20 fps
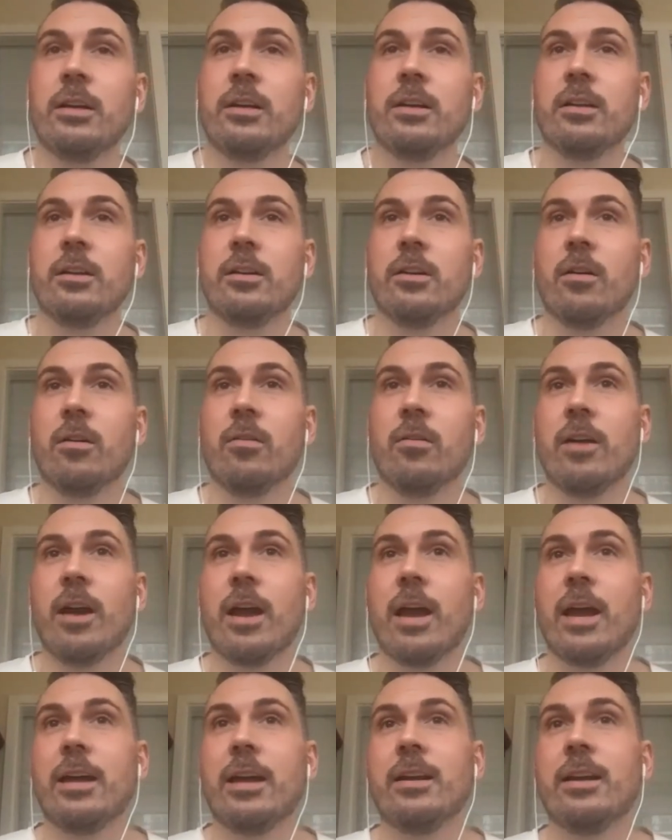you know
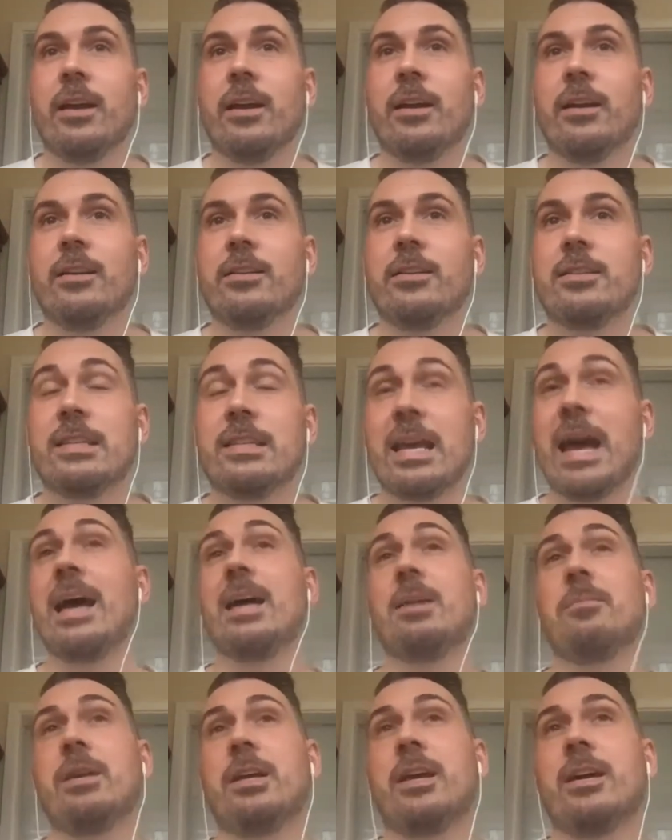and and it's
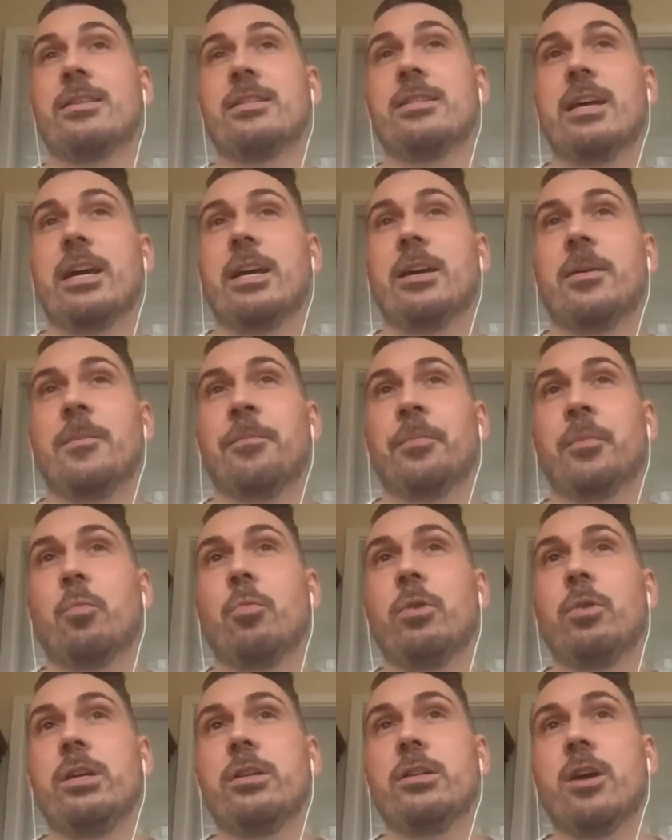sad because like
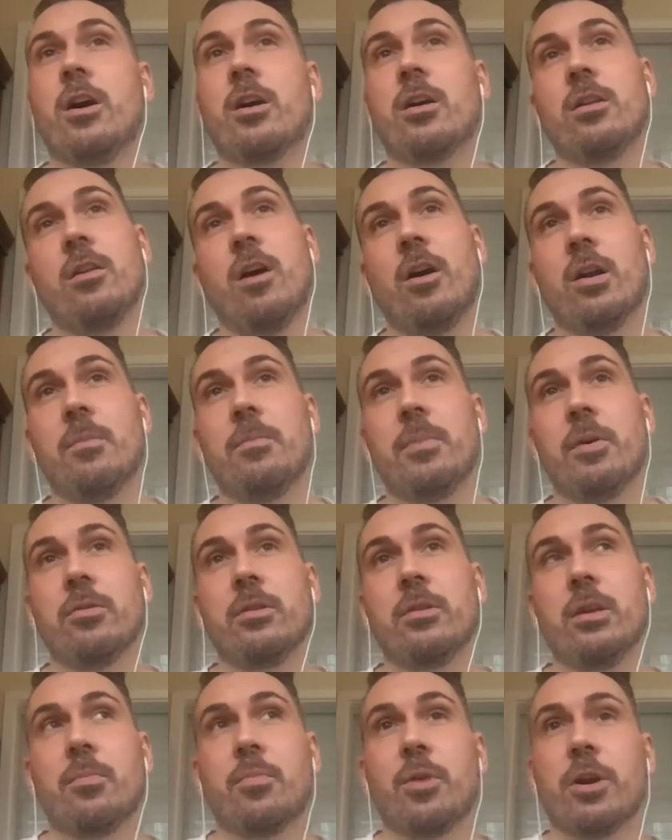we talk a lot about
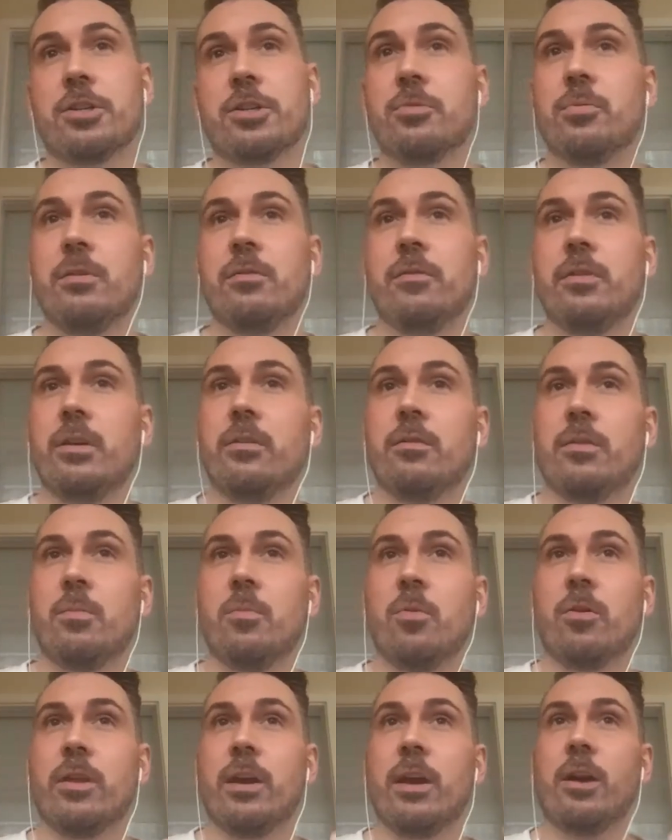the oppression we feel from
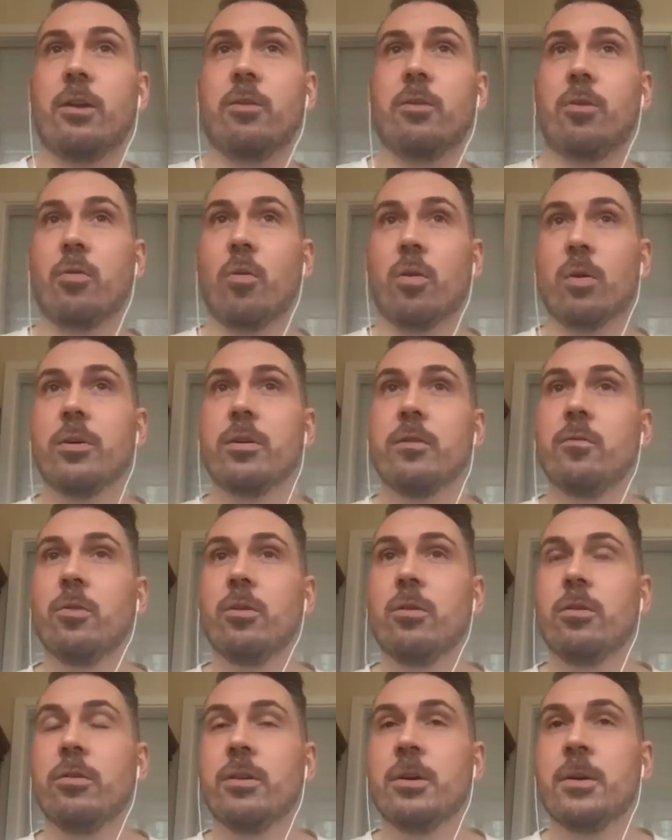more the heteronormative
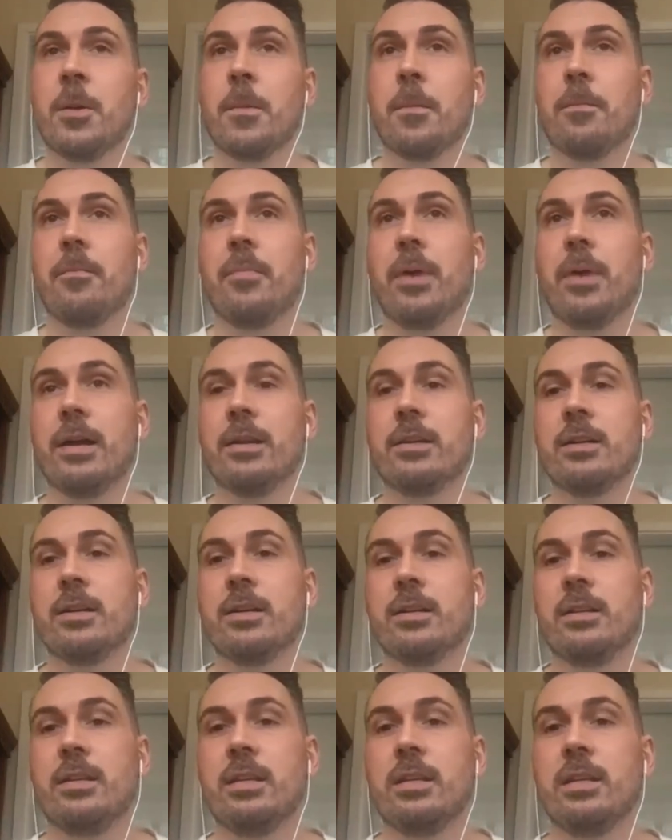world but
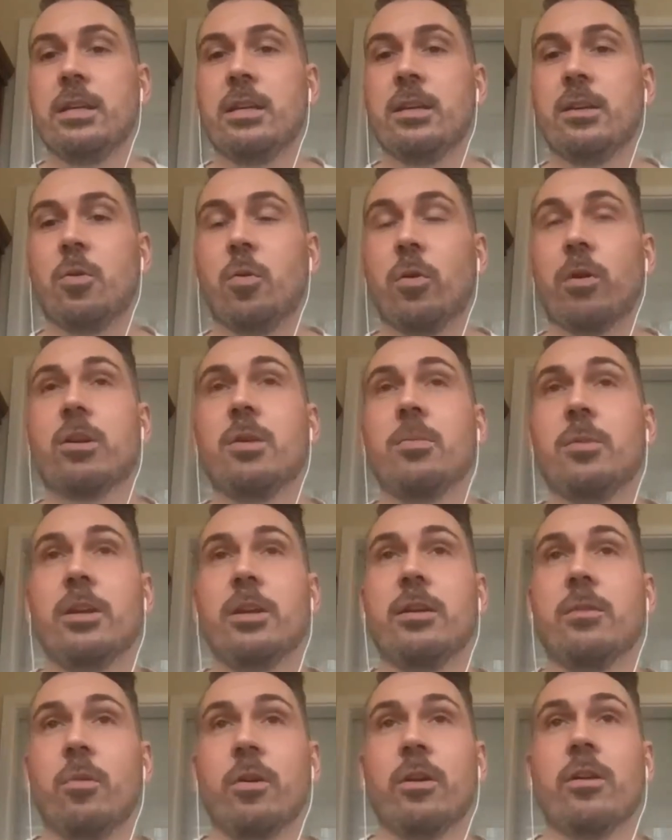the queer community
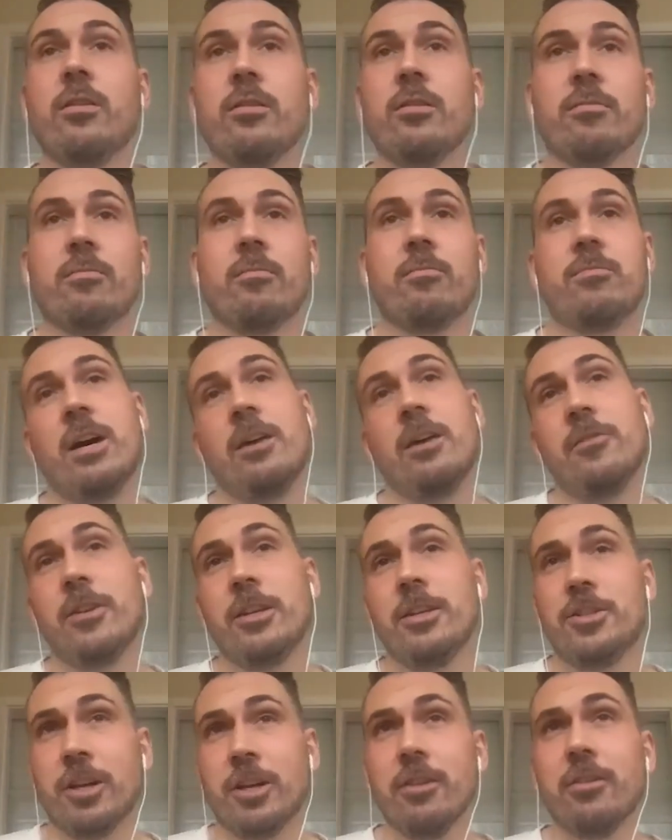we're tough on
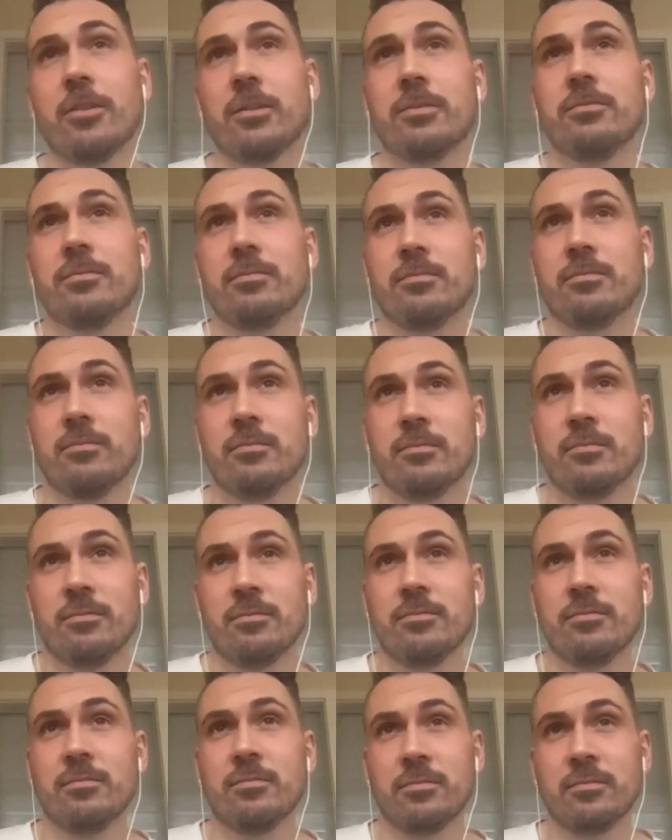each other
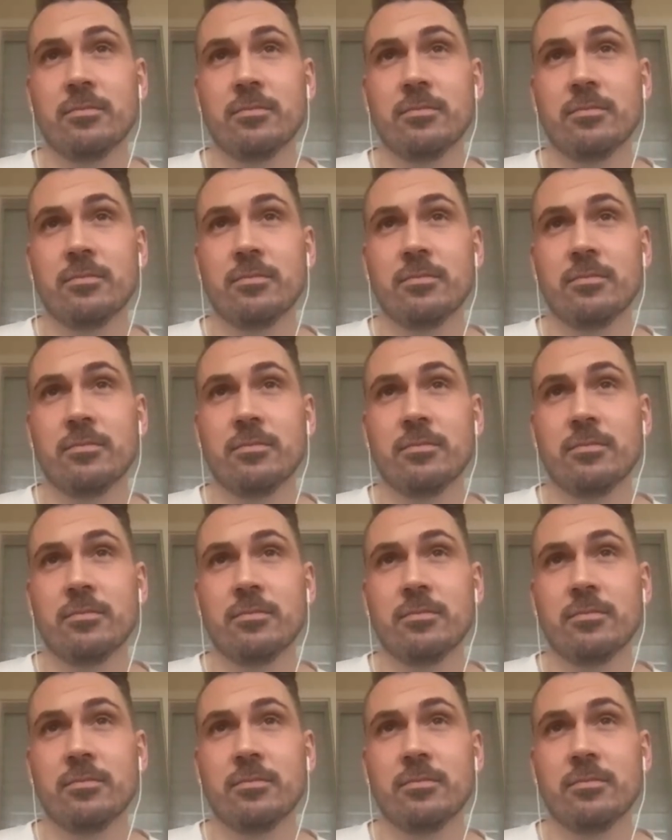mm-hmm.